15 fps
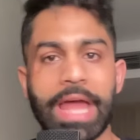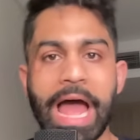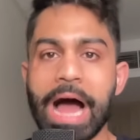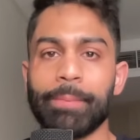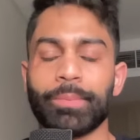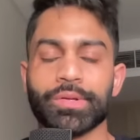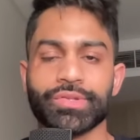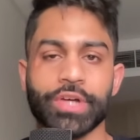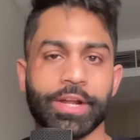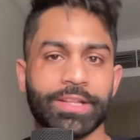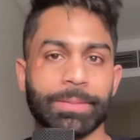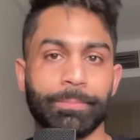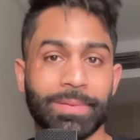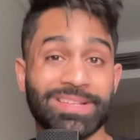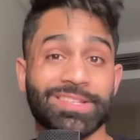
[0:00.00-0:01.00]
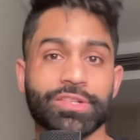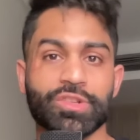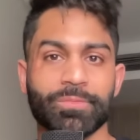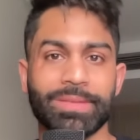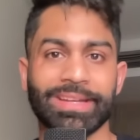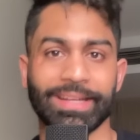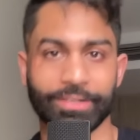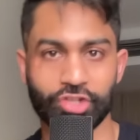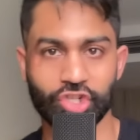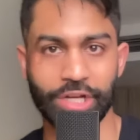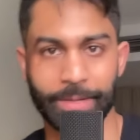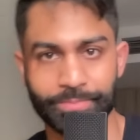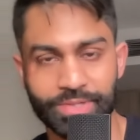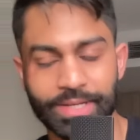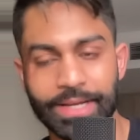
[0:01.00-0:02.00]
Apple's not in the business of making
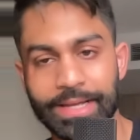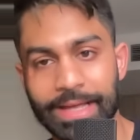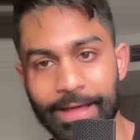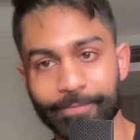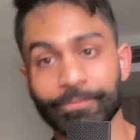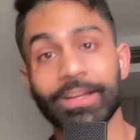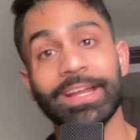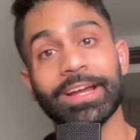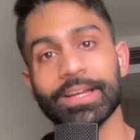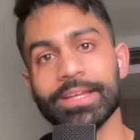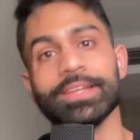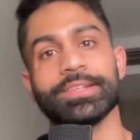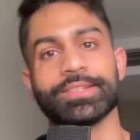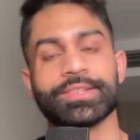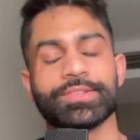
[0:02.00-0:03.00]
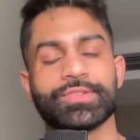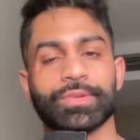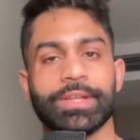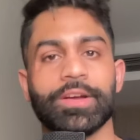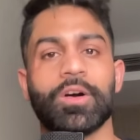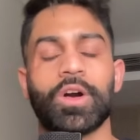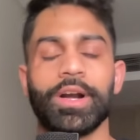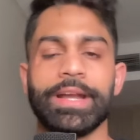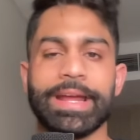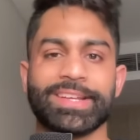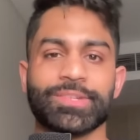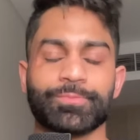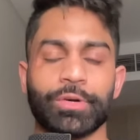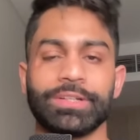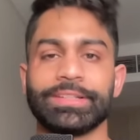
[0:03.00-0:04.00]
chips. NVIDIA is. So they are an
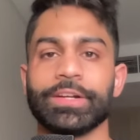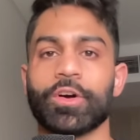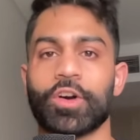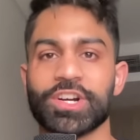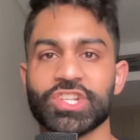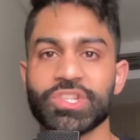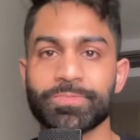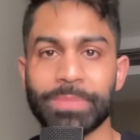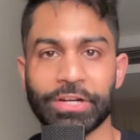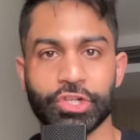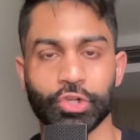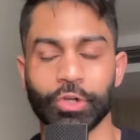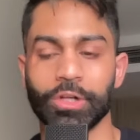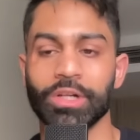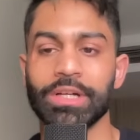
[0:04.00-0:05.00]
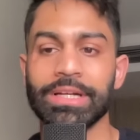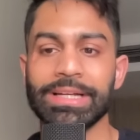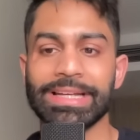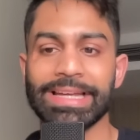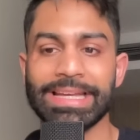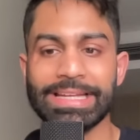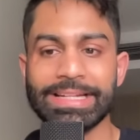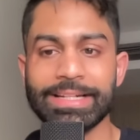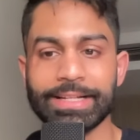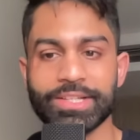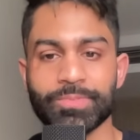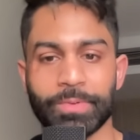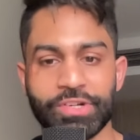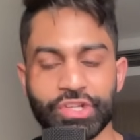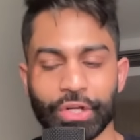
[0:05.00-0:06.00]
expert. They are special in this
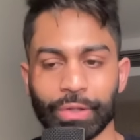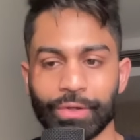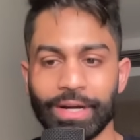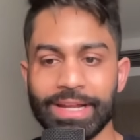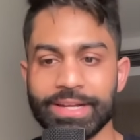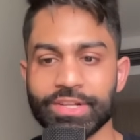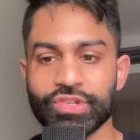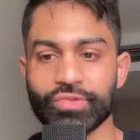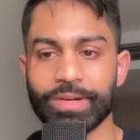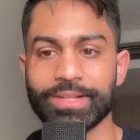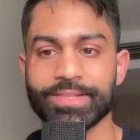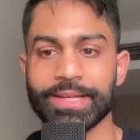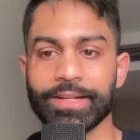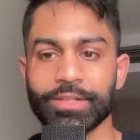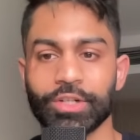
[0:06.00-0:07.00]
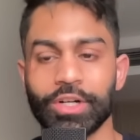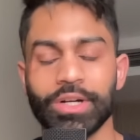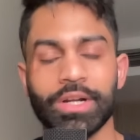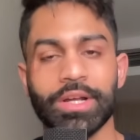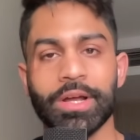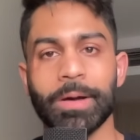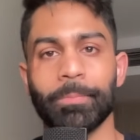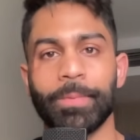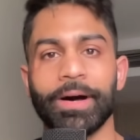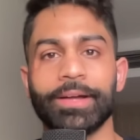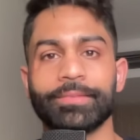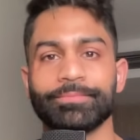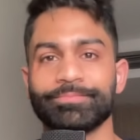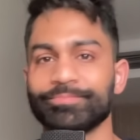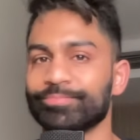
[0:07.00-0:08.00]
particular industry and sector.
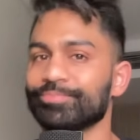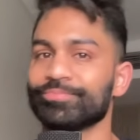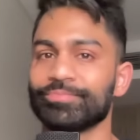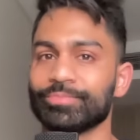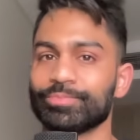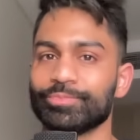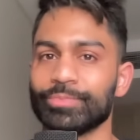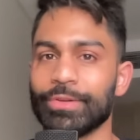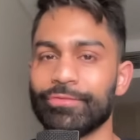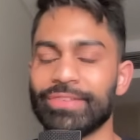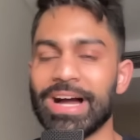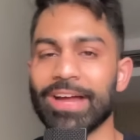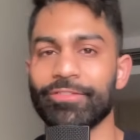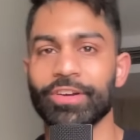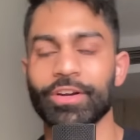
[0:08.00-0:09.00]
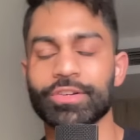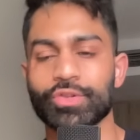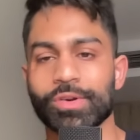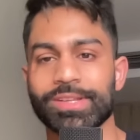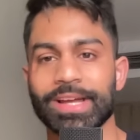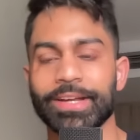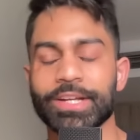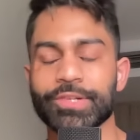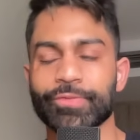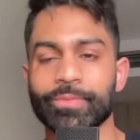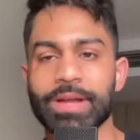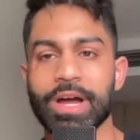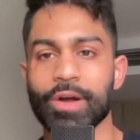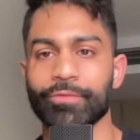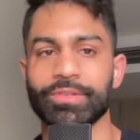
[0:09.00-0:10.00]
But in five years or ten years from
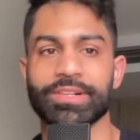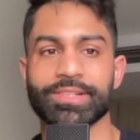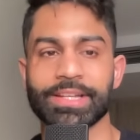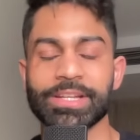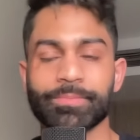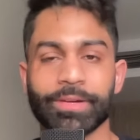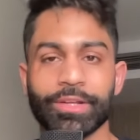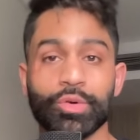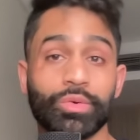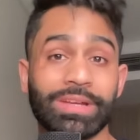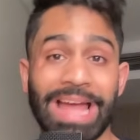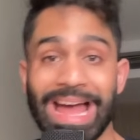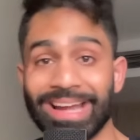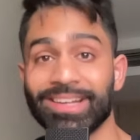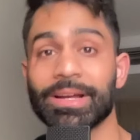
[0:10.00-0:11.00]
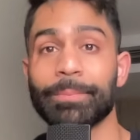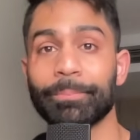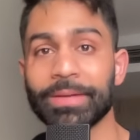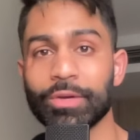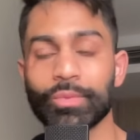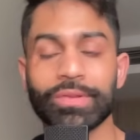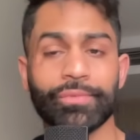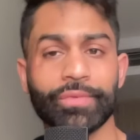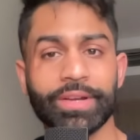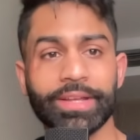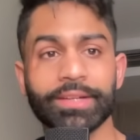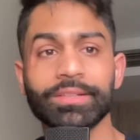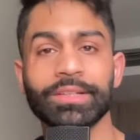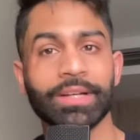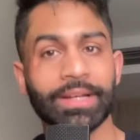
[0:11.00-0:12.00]
now, if there's anybody who can compete with
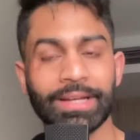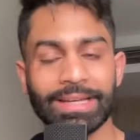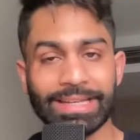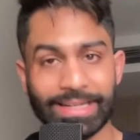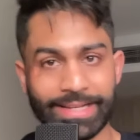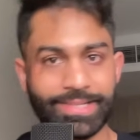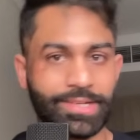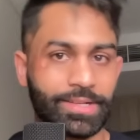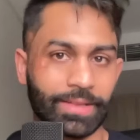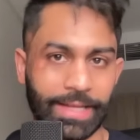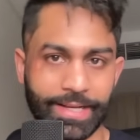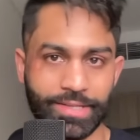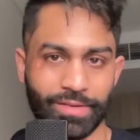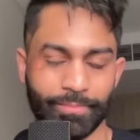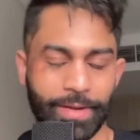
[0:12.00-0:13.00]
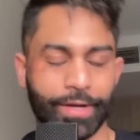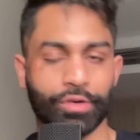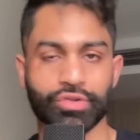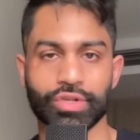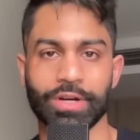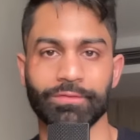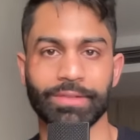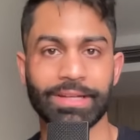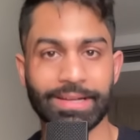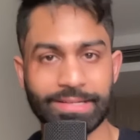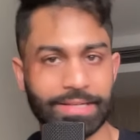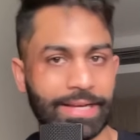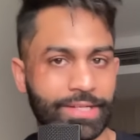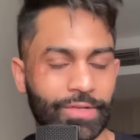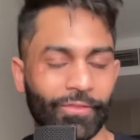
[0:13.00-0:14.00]
NVIDIA, it is likes of Microsoft, it is
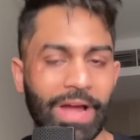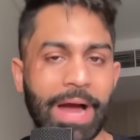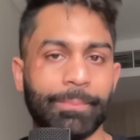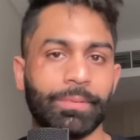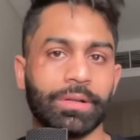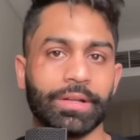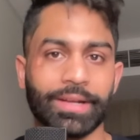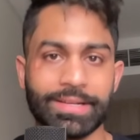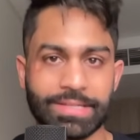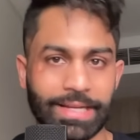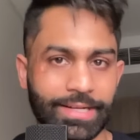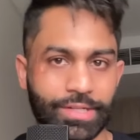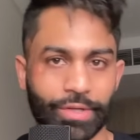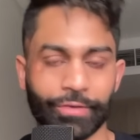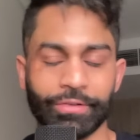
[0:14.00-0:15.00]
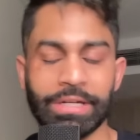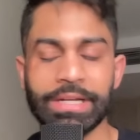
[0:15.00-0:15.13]
likes of Apple, it is likes of